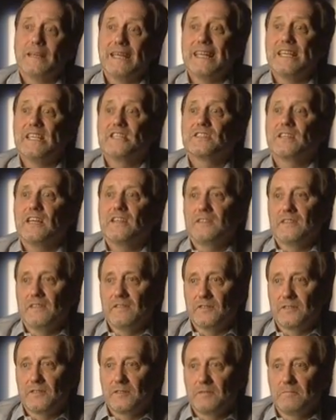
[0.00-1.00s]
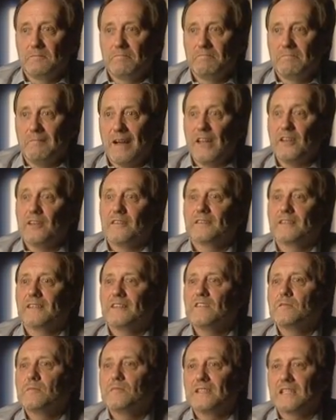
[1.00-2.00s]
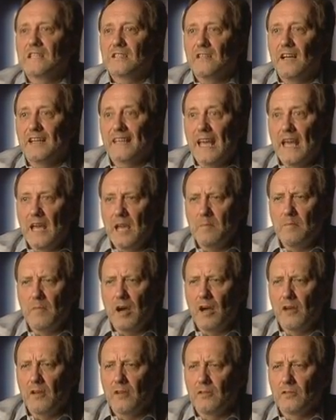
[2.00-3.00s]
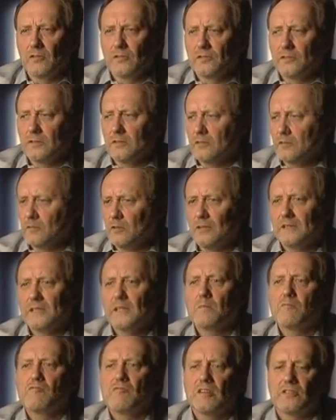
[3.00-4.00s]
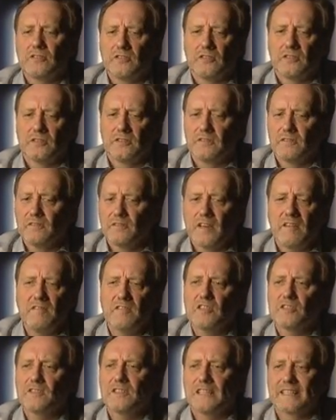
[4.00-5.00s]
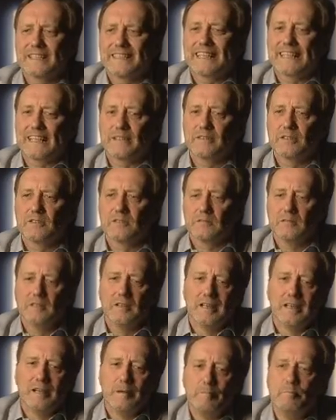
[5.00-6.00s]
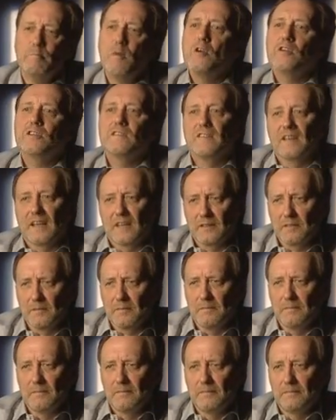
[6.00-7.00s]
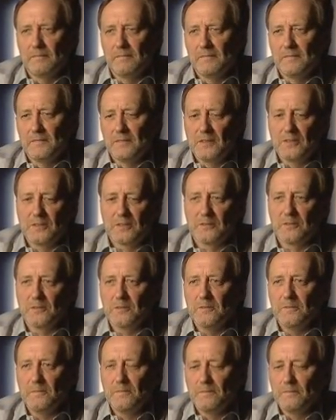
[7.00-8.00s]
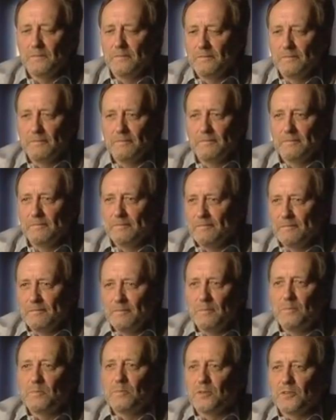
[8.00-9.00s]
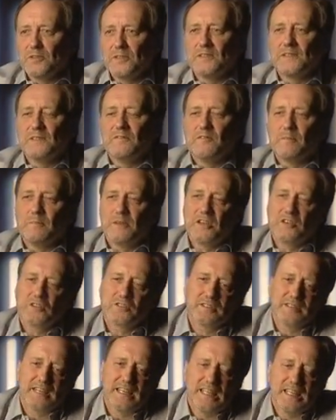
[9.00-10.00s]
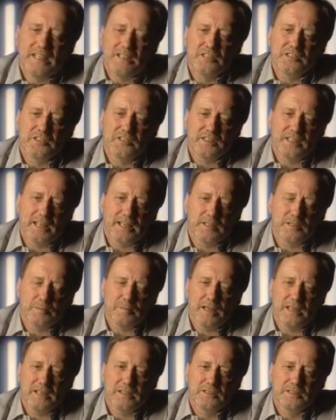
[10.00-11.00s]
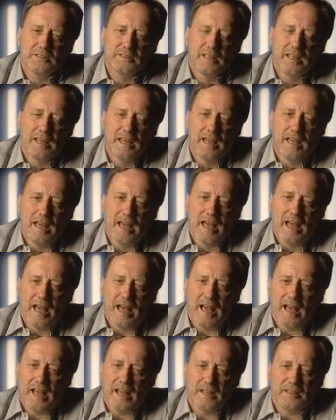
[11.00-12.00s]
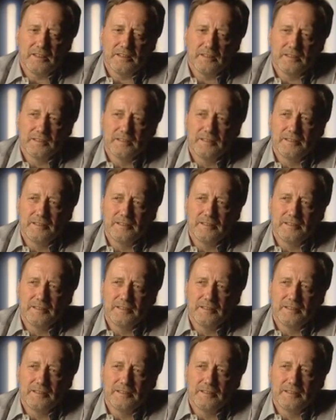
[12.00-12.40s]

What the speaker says: incentives. Give them things like air miles or little presents and various things to motivate them to put this information into the database. And